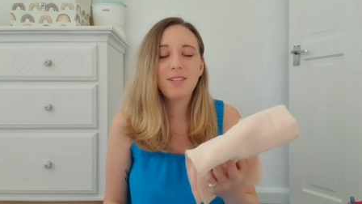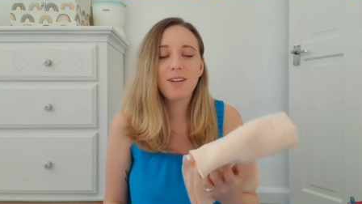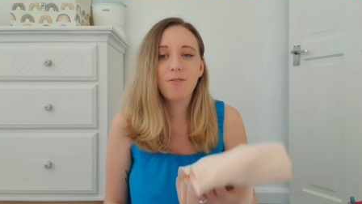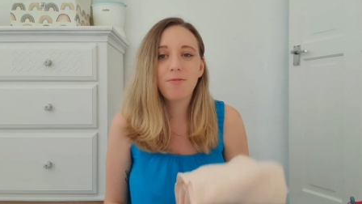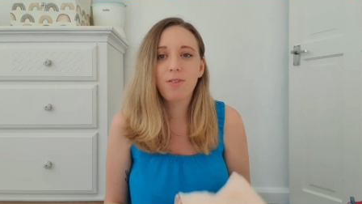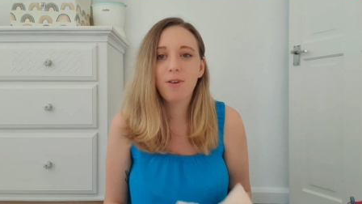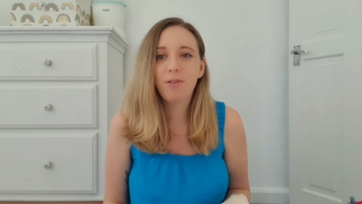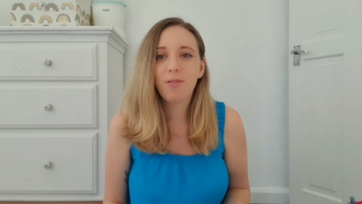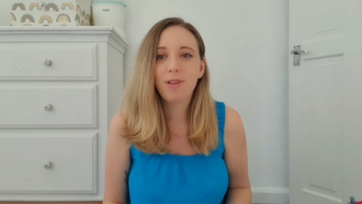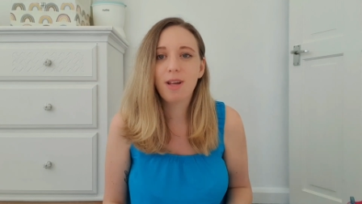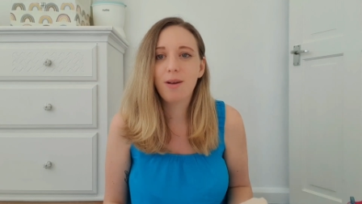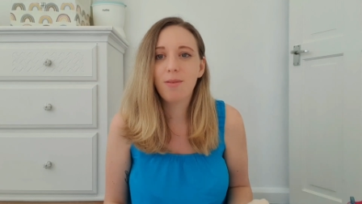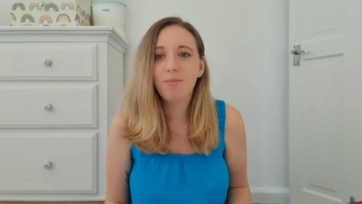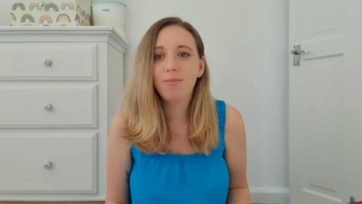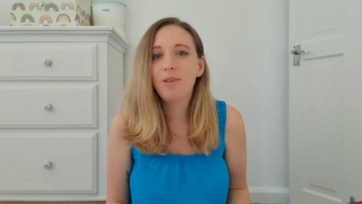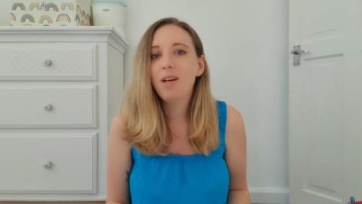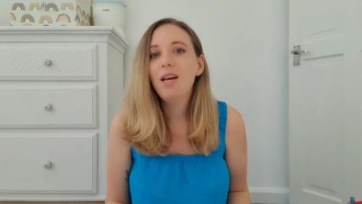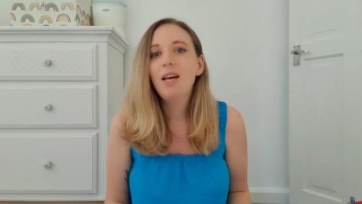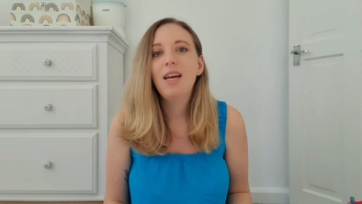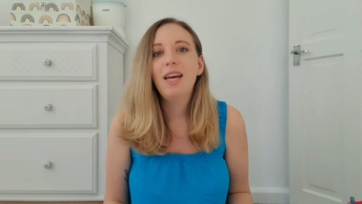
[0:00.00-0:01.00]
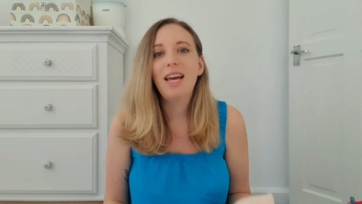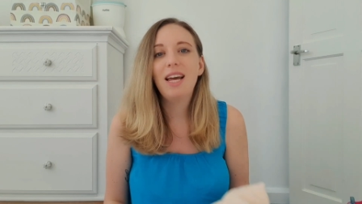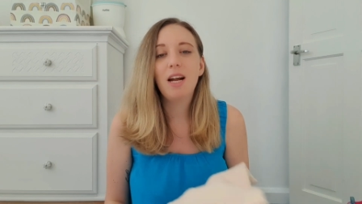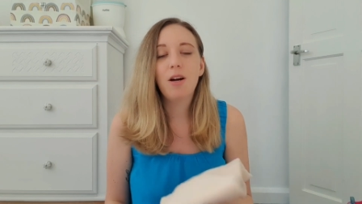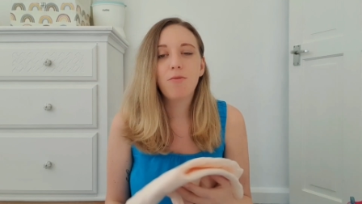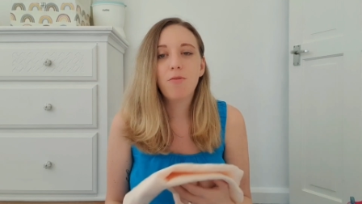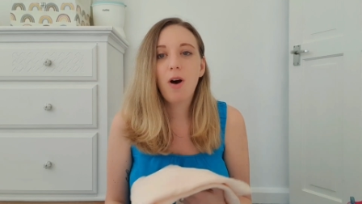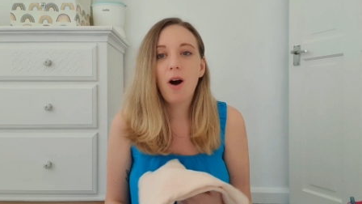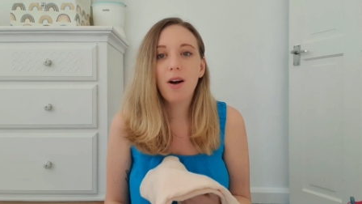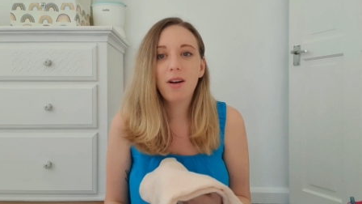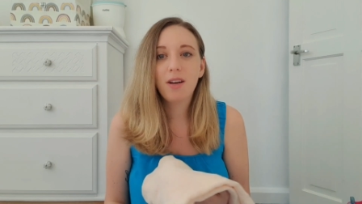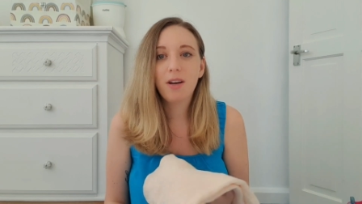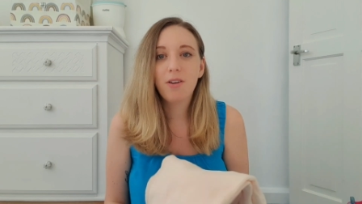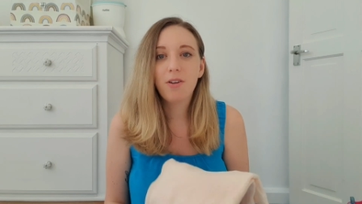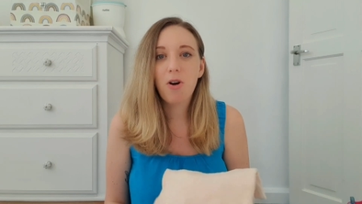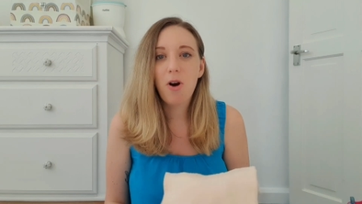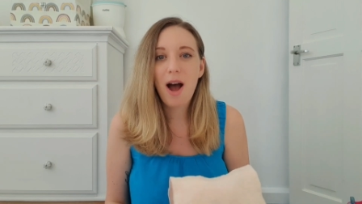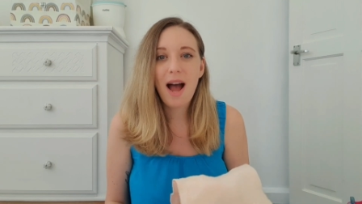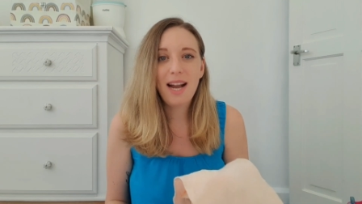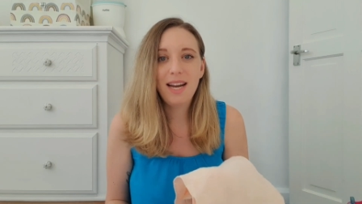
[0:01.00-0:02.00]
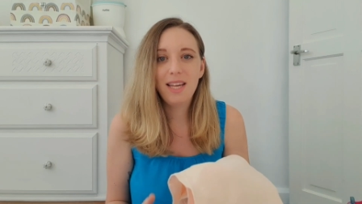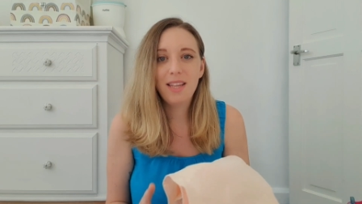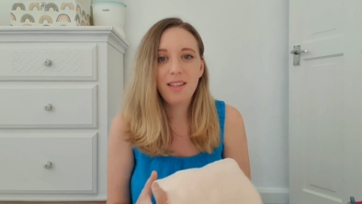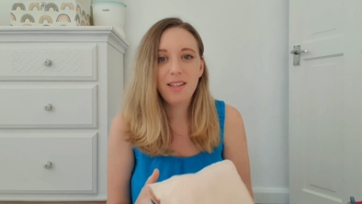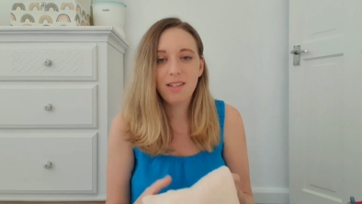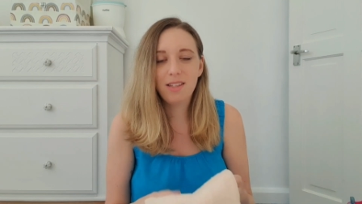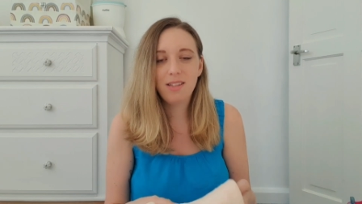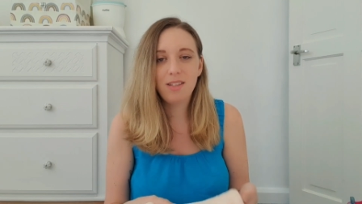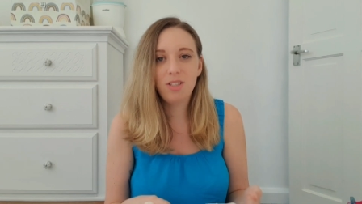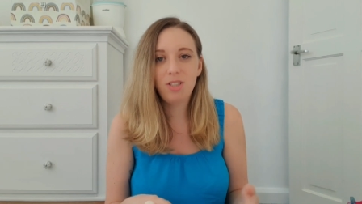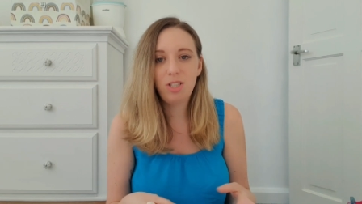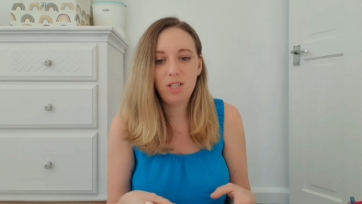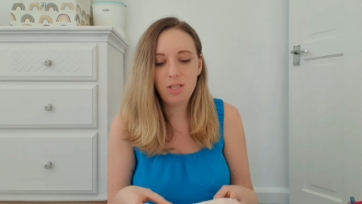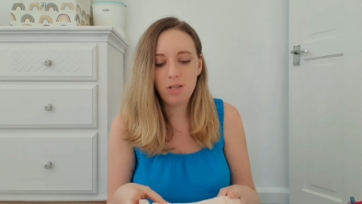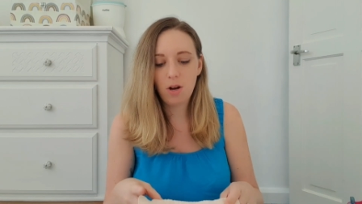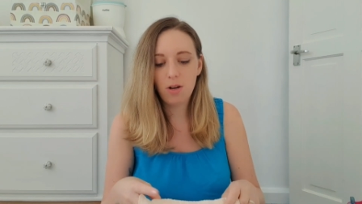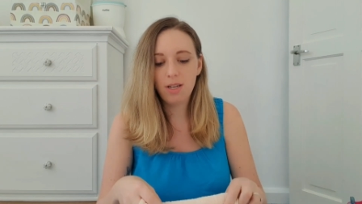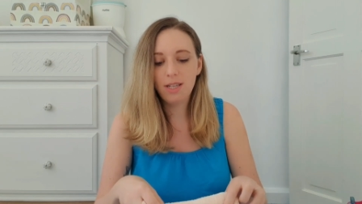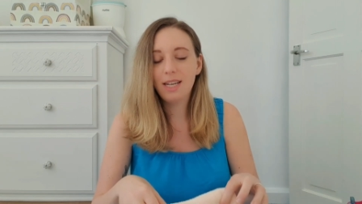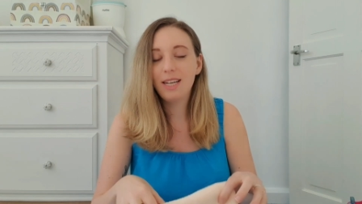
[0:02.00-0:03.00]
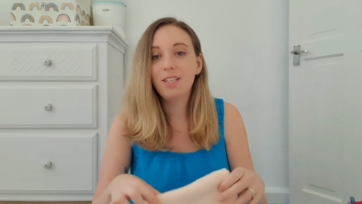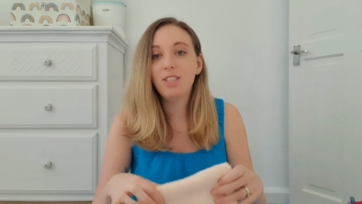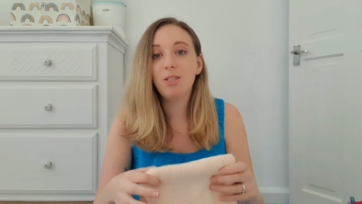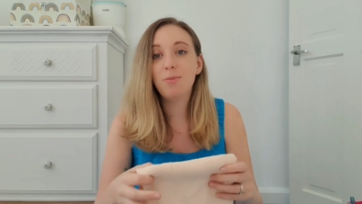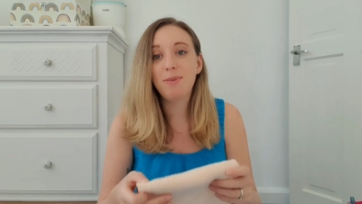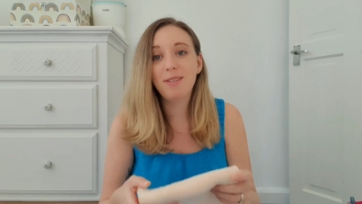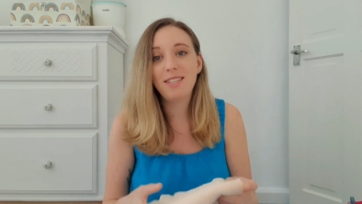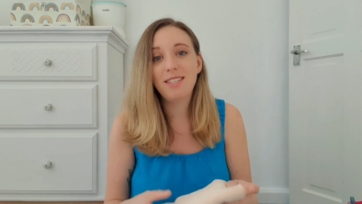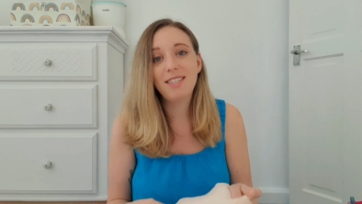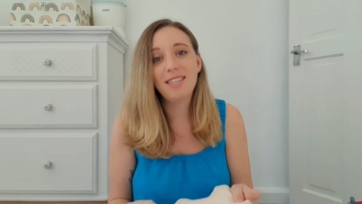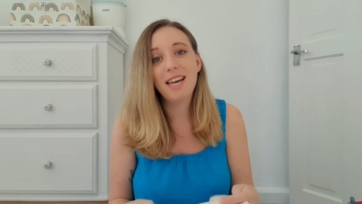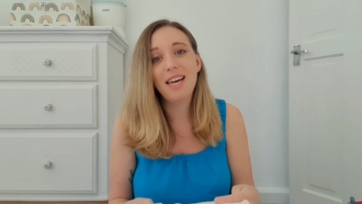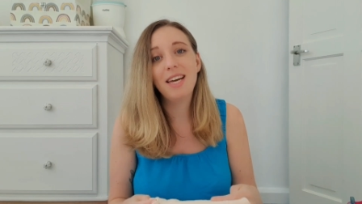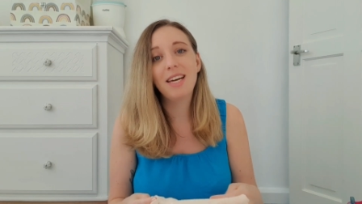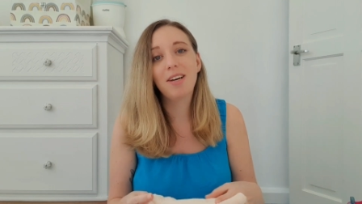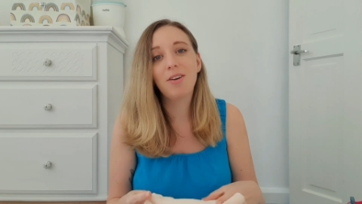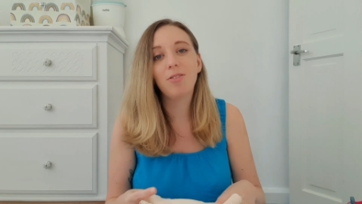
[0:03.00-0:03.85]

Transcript: I throw them in a rocker or anything that she's on in case she'd be sick,